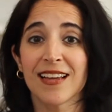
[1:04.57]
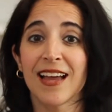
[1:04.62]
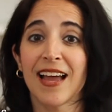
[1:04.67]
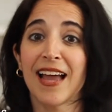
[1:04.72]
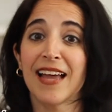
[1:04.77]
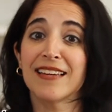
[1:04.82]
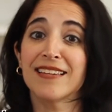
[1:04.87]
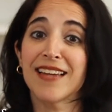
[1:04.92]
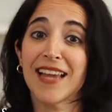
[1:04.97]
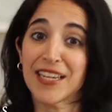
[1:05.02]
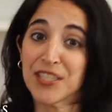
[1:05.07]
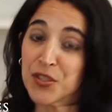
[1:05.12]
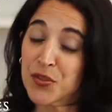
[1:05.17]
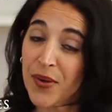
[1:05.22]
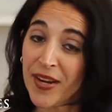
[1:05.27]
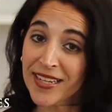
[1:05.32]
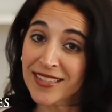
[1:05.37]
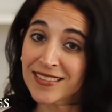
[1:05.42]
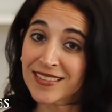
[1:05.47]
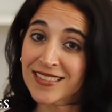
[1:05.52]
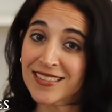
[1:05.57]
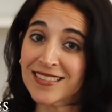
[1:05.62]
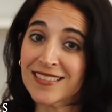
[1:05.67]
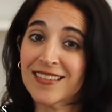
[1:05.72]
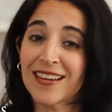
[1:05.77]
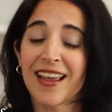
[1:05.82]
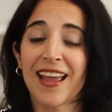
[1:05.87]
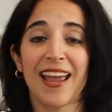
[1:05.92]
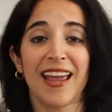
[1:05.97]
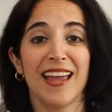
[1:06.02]
and nitrates,
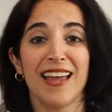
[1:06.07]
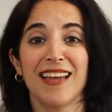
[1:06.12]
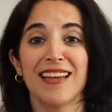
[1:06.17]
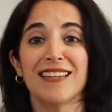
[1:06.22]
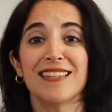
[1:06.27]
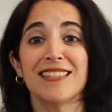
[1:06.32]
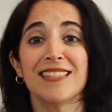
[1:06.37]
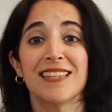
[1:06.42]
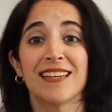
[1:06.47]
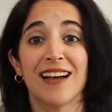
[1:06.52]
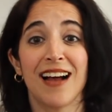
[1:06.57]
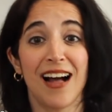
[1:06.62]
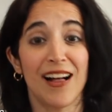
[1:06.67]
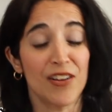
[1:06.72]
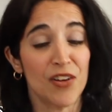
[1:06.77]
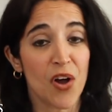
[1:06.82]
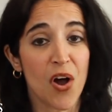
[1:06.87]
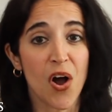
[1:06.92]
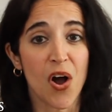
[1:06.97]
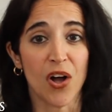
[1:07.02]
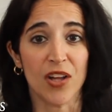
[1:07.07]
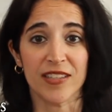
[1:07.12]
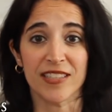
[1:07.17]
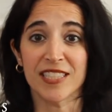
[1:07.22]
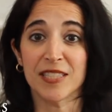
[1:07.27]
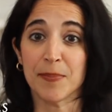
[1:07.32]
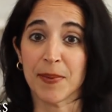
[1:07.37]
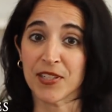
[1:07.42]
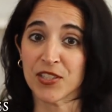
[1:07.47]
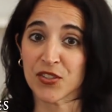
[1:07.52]
and alcohol,
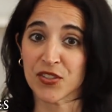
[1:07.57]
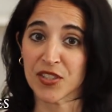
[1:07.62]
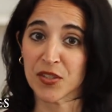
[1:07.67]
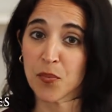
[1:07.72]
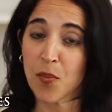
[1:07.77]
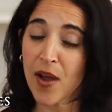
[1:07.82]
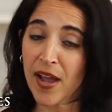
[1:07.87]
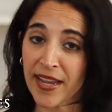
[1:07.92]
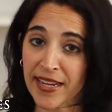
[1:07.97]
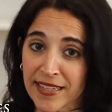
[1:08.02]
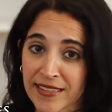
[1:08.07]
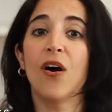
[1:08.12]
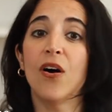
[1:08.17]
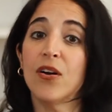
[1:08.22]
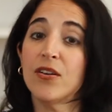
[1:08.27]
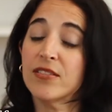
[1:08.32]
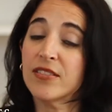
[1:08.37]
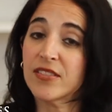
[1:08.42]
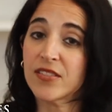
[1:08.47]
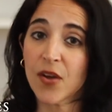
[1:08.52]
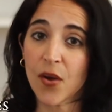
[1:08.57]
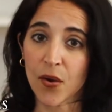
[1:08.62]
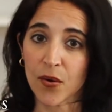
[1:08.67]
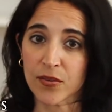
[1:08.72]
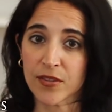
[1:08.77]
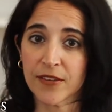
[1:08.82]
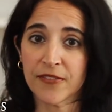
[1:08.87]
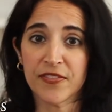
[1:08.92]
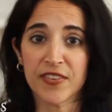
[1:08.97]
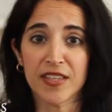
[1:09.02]
especially wine. Also,
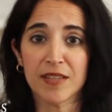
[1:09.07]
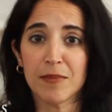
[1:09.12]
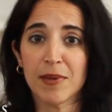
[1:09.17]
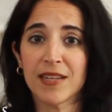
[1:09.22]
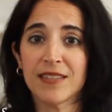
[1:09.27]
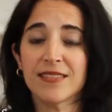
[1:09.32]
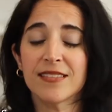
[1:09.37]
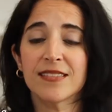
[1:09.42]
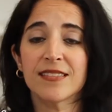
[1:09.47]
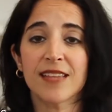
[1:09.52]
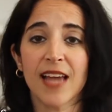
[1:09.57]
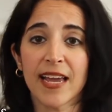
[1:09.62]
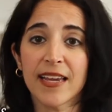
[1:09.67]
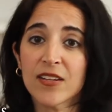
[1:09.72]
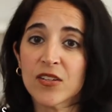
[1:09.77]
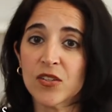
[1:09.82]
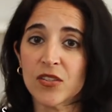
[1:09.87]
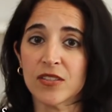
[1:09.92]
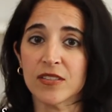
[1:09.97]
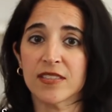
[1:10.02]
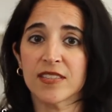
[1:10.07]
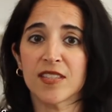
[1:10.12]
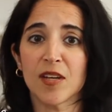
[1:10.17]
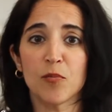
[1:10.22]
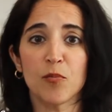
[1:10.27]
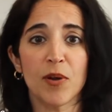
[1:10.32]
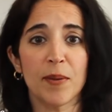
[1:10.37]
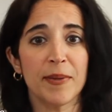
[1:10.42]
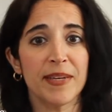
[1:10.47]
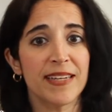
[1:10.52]
the female cycle.
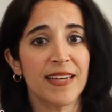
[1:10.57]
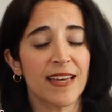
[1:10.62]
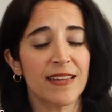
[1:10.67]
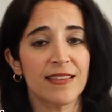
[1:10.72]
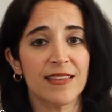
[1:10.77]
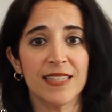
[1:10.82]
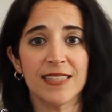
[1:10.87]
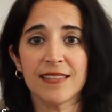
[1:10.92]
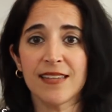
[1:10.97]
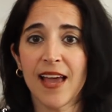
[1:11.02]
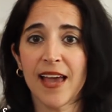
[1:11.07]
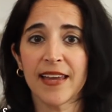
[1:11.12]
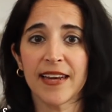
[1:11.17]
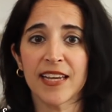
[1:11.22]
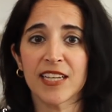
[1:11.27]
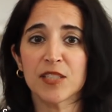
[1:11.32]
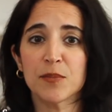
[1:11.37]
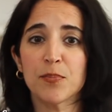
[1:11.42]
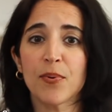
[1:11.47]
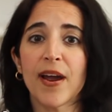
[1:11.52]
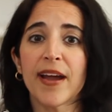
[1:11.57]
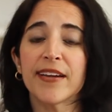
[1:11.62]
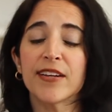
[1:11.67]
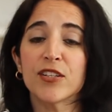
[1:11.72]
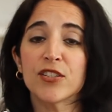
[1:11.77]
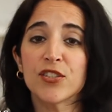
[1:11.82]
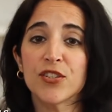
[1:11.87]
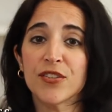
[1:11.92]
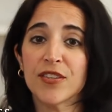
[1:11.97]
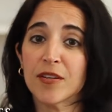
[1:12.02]
Some women get these headaches
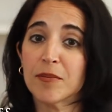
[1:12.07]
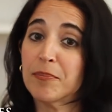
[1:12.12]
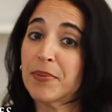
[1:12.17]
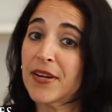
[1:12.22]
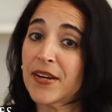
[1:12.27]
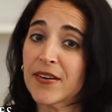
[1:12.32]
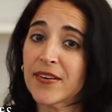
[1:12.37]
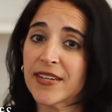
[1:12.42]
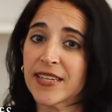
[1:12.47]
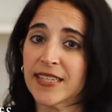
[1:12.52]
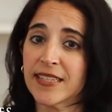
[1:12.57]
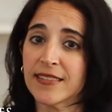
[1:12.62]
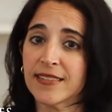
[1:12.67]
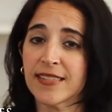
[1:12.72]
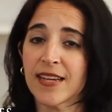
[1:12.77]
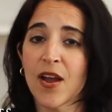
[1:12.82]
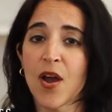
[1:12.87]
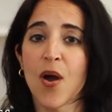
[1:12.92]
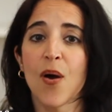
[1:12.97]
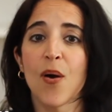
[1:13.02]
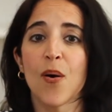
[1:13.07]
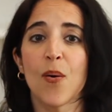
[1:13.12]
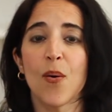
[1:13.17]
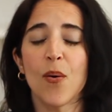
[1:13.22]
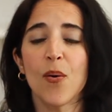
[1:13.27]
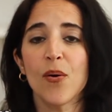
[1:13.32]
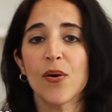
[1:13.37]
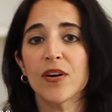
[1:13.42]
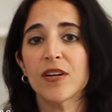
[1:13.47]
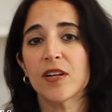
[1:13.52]
prior to their periods
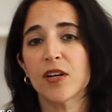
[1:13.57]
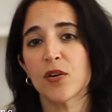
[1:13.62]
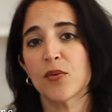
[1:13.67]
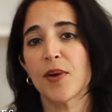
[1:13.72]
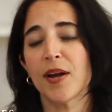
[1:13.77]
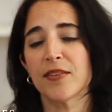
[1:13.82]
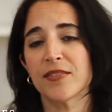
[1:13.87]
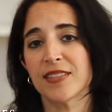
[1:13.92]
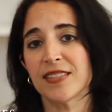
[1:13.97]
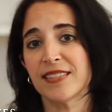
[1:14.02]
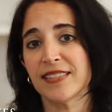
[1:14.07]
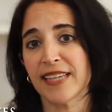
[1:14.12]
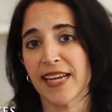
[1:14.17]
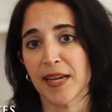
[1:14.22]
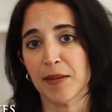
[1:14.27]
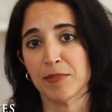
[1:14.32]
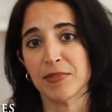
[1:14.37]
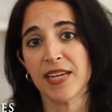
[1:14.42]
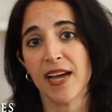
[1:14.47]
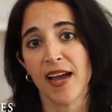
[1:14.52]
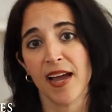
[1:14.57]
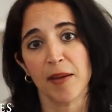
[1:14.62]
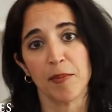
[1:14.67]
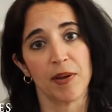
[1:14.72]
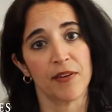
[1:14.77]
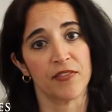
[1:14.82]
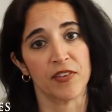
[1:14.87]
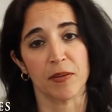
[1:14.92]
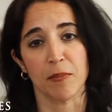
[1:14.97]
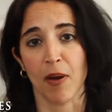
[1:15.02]
or around the same time
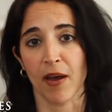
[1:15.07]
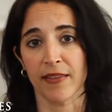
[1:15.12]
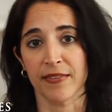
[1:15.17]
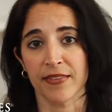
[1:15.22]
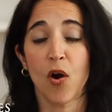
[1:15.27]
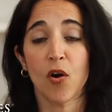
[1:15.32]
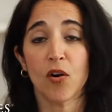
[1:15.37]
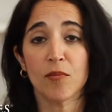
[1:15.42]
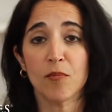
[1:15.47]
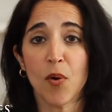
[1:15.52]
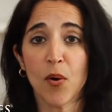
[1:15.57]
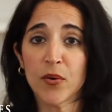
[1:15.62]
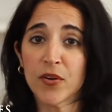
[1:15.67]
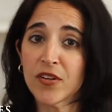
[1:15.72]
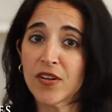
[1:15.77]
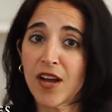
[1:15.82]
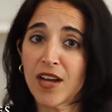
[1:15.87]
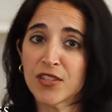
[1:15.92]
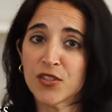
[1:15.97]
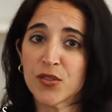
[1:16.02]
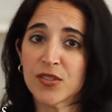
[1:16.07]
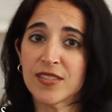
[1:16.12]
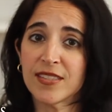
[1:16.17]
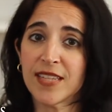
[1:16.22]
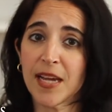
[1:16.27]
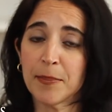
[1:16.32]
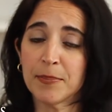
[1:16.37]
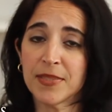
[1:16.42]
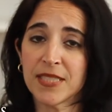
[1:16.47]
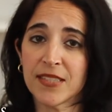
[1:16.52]
every month. Hormonal
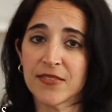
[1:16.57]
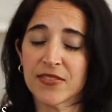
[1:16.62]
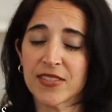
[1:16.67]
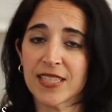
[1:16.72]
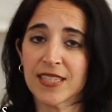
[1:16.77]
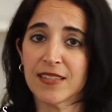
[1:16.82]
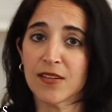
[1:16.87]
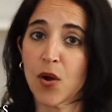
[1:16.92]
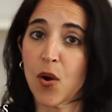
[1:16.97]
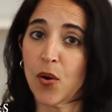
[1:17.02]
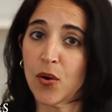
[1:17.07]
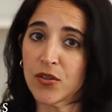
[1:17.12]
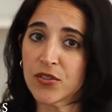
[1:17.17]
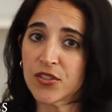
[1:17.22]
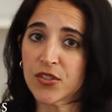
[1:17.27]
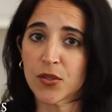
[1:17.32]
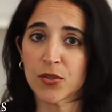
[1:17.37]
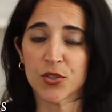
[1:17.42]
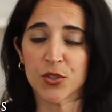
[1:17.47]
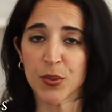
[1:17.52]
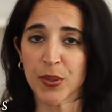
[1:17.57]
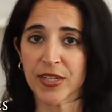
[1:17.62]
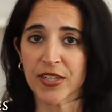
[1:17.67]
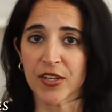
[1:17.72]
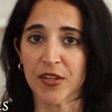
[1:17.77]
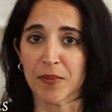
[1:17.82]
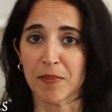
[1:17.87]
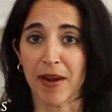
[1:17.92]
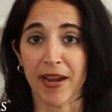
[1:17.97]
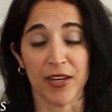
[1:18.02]
contraceptives can also
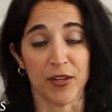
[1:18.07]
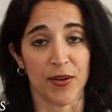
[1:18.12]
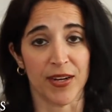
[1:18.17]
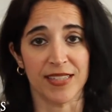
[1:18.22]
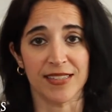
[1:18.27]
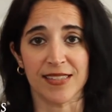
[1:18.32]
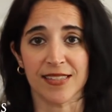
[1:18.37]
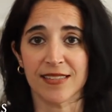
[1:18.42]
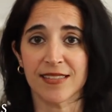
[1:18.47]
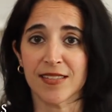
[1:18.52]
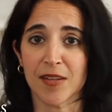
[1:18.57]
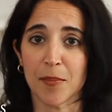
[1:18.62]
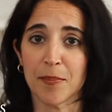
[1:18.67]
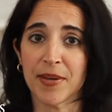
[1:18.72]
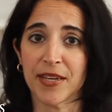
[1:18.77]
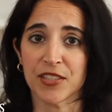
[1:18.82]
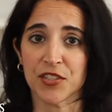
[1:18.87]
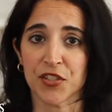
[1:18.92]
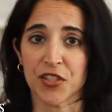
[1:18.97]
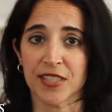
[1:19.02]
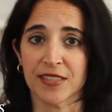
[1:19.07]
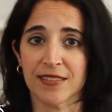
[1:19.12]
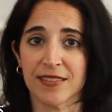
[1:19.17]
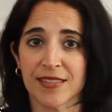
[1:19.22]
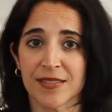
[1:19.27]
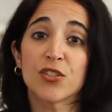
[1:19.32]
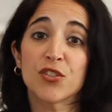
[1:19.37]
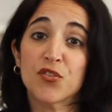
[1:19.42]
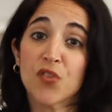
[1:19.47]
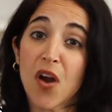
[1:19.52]
trigger migraines in some
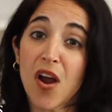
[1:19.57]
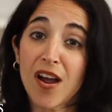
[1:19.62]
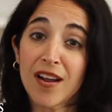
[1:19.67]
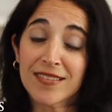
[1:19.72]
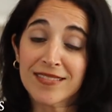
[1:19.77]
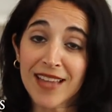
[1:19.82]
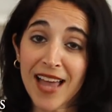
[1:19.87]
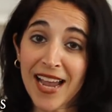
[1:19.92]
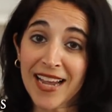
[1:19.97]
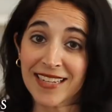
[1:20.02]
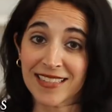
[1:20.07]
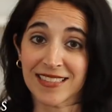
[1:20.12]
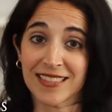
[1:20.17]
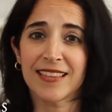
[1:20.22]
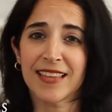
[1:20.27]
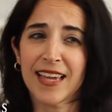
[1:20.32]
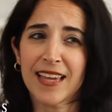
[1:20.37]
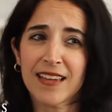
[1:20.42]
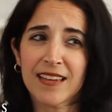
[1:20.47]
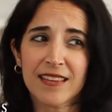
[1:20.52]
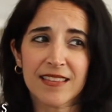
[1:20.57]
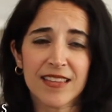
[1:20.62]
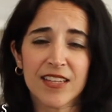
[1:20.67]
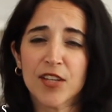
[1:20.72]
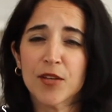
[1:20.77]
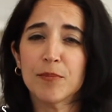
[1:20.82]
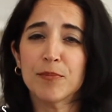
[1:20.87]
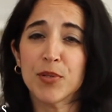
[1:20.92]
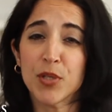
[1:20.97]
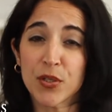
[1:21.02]
patients. Strong light, think the
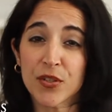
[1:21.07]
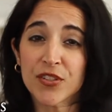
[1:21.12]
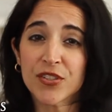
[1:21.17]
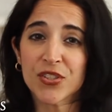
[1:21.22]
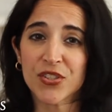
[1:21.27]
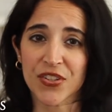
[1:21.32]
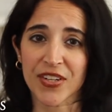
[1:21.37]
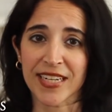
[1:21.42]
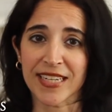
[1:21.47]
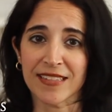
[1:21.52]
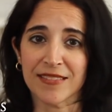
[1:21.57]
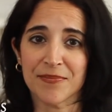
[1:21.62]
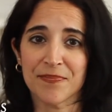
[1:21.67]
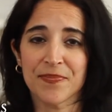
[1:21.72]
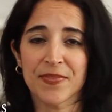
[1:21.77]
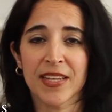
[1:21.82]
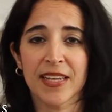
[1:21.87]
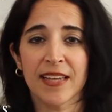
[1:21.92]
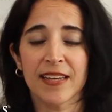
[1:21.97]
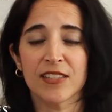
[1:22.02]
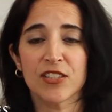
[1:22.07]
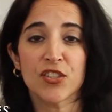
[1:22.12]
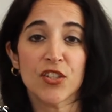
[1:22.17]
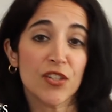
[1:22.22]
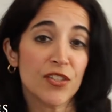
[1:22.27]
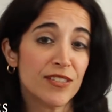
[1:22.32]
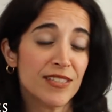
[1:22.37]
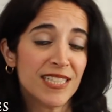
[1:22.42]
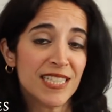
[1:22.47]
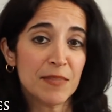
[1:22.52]
computer screen.
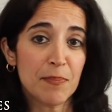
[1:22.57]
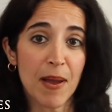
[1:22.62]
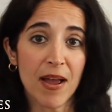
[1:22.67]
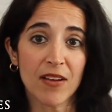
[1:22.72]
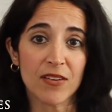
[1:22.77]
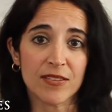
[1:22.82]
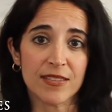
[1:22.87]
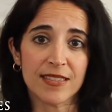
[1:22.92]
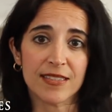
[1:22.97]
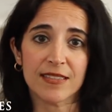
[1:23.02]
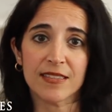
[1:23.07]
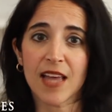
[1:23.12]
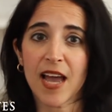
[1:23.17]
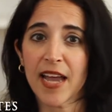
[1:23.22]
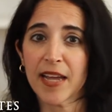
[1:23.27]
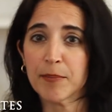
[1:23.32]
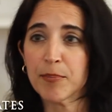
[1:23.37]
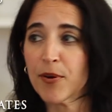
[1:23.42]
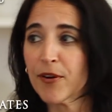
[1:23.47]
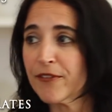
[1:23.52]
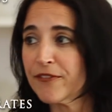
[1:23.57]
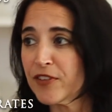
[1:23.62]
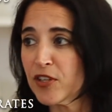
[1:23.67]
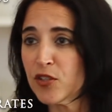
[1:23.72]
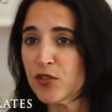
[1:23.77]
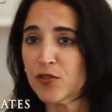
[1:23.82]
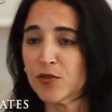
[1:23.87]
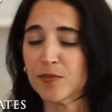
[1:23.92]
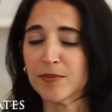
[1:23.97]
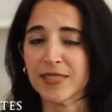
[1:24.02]
Certain smells like
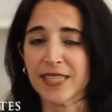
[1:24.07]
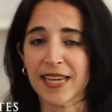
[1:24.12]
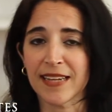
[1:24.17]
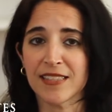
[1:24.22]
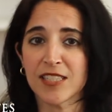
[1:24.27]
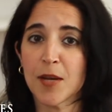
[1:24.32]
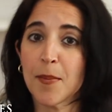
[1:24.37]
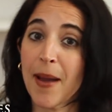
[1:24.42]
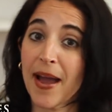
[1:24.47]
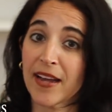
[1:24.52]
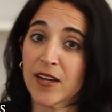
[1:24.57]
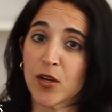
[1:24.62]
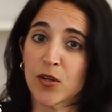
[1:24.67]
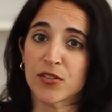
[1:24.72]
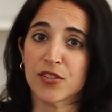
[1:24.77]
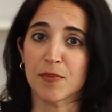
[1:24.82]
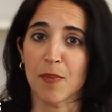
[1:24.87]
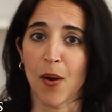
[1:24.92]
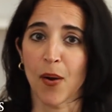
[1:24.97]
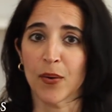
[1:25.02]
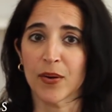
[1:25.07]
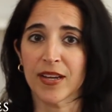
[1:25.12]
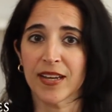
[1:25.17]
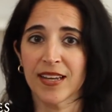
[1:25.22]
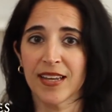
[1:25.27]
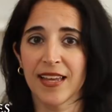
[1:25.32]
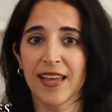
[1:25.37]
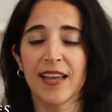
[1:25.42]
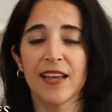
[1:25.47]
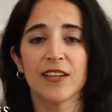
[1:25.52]
perfumes and tobacco smoke.
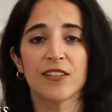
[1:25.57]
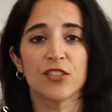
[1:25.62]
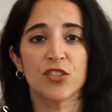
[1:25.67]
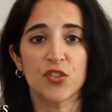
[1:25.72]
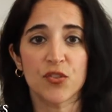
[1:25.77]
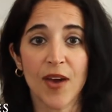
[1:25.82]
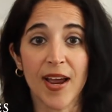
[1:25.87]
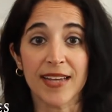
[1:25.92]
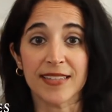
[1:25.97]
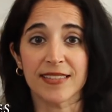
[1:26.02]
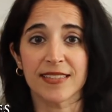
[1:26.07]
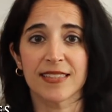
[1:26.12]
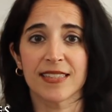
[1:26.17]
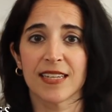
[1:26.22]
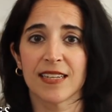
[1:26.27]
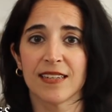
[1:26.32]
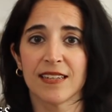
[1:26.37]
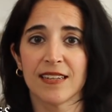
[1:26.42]
Stress,